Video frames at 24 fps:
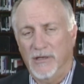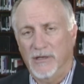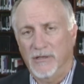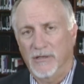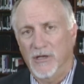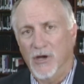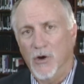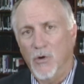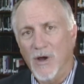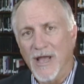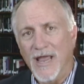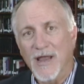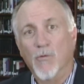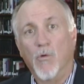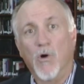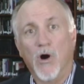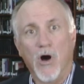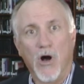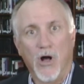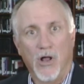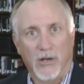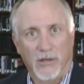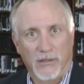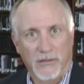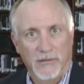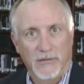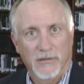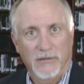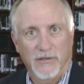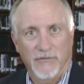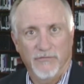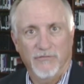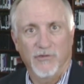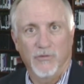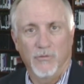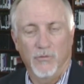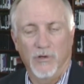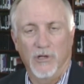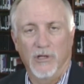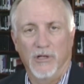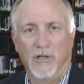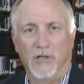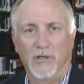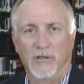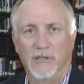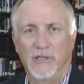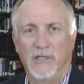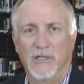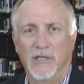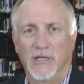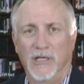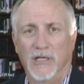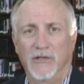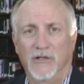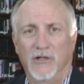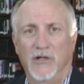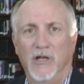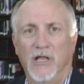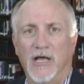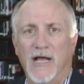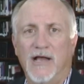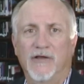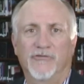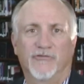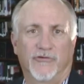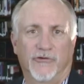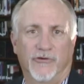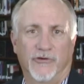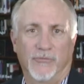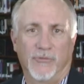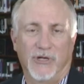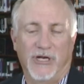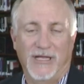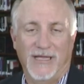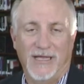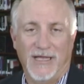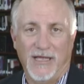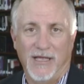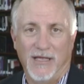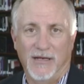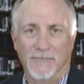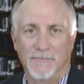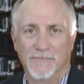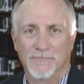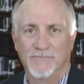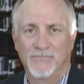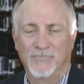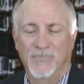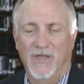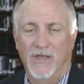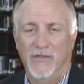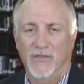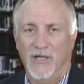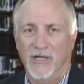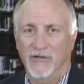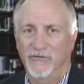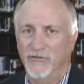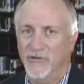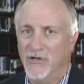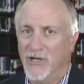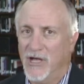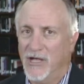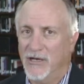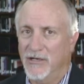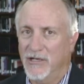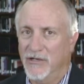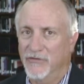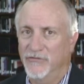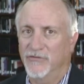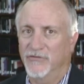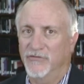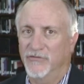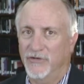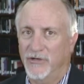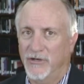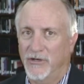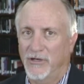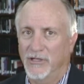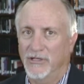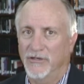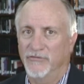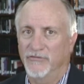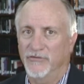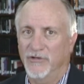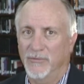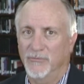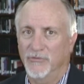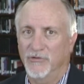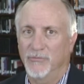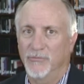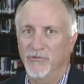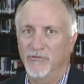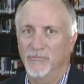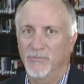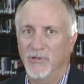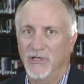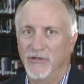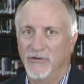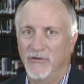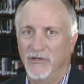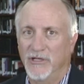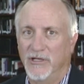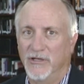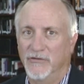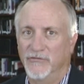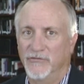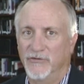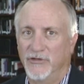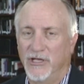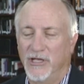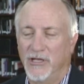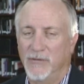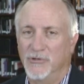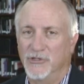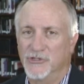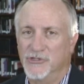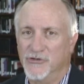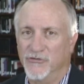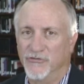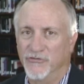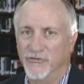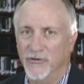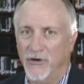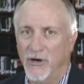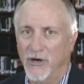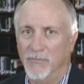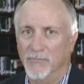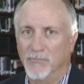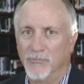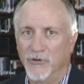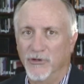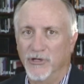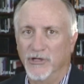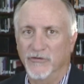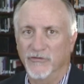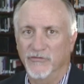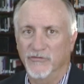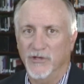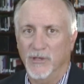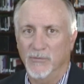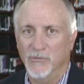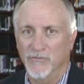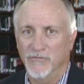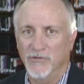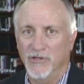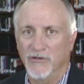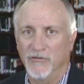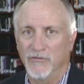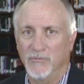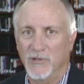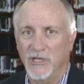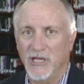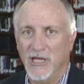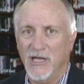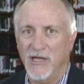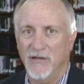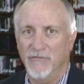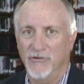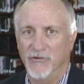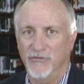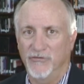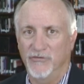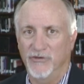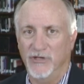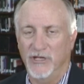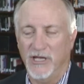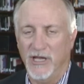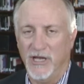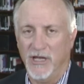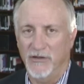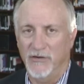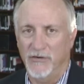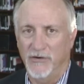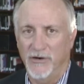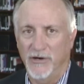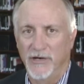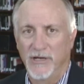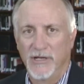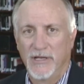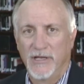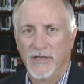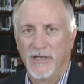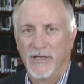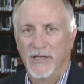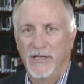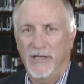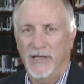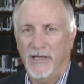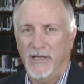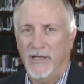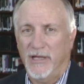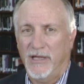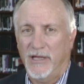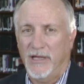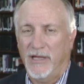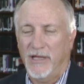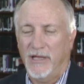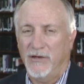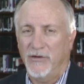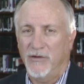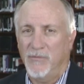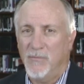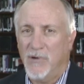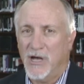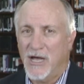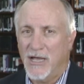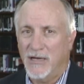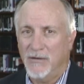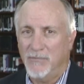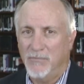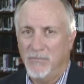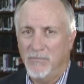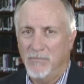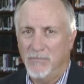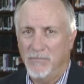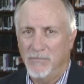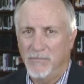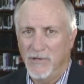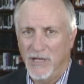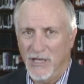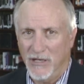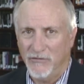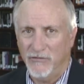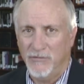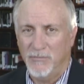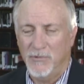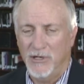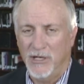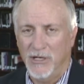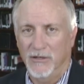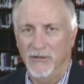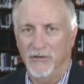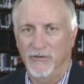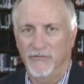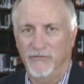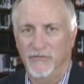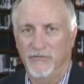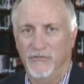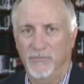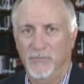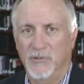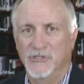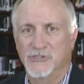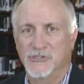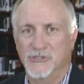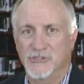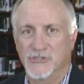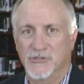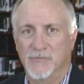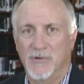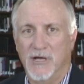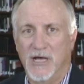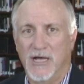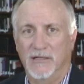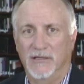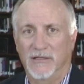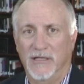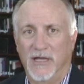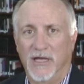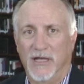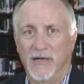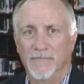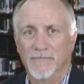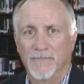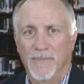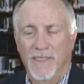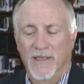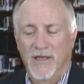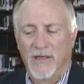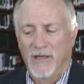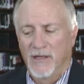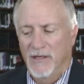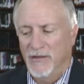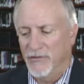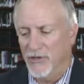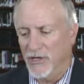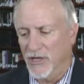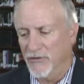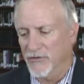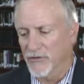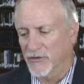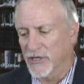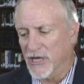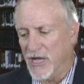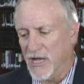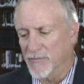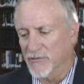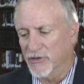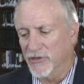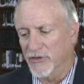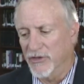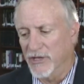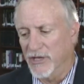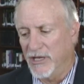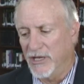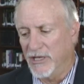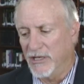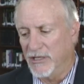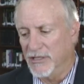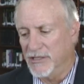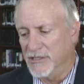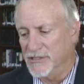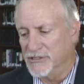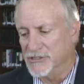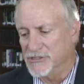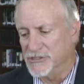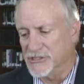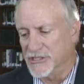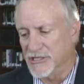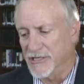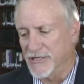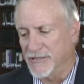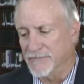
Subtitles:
go AWOL, if you will, in the classroom. And again, that's not necessarily a symptom of PTSD, but you start putting some of these behaviors together and you might get to be a little suspicious about that. The other common thing is